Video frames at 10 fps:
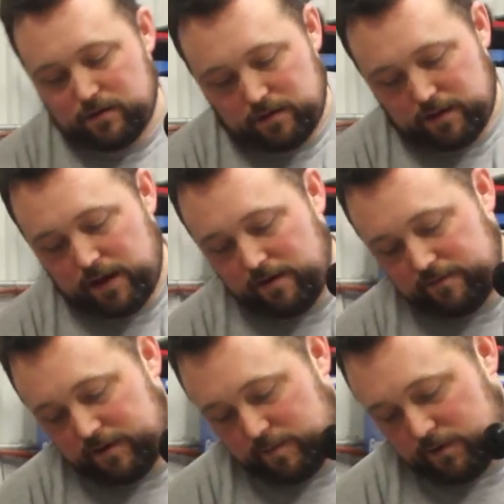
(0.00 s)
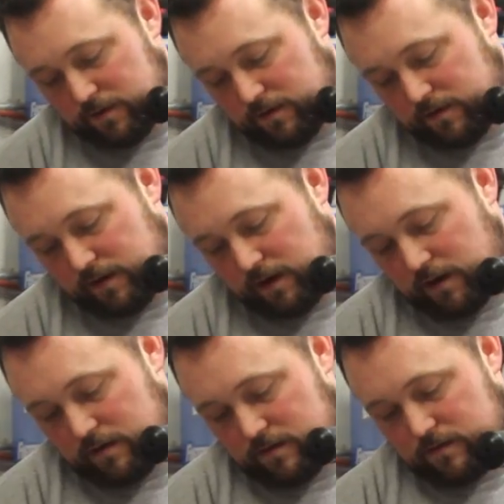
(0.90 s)
Carefully pull
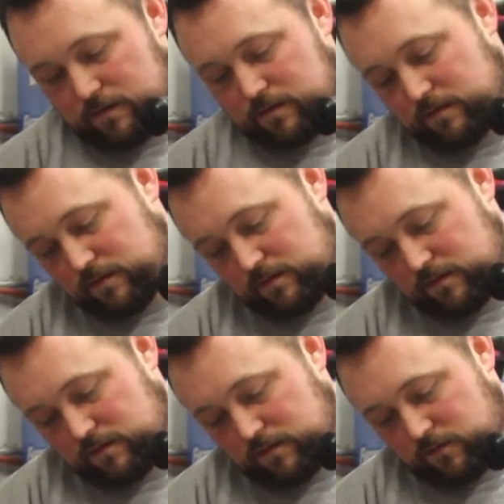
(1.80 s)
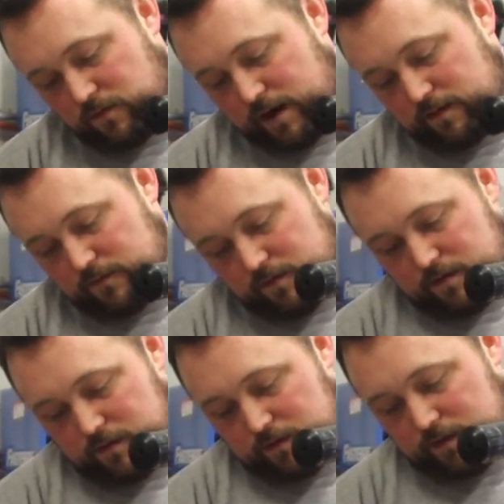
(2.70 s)
the
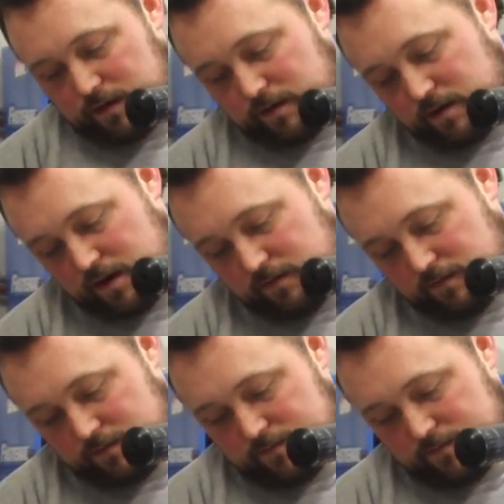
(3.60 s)
transfer sticker off.